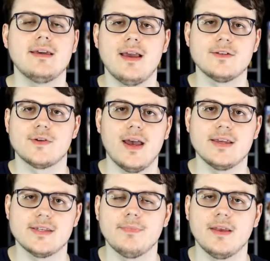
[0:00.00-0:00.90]
and trying
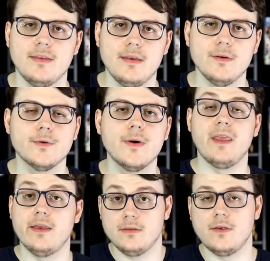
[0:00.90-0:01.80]
something new
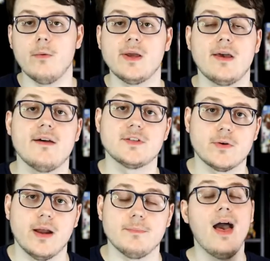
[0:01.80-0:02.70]
and going off
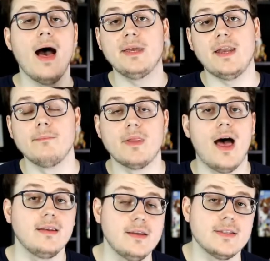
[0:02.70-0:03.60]
script. I mean, I'm
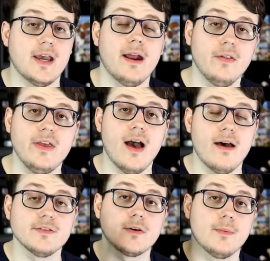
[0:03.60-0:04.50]
not entirely off
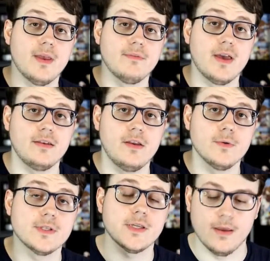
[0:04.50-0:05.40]
script. I've got
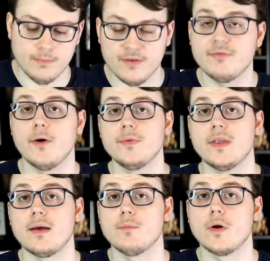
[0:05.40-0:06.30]
notes on my phone that
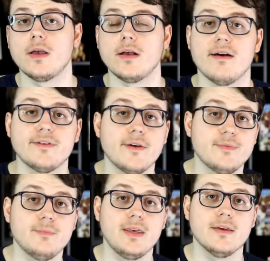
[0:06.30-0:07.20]
I'm working off of,
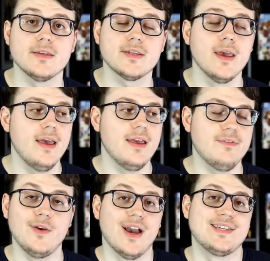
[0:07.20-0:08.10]
because if
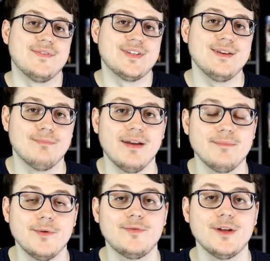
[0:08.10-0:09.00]
you guys have seen my
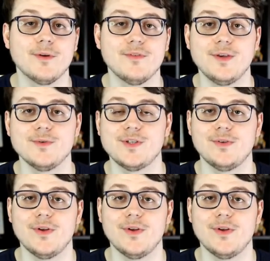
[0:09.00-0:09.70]
movie reviews, you know.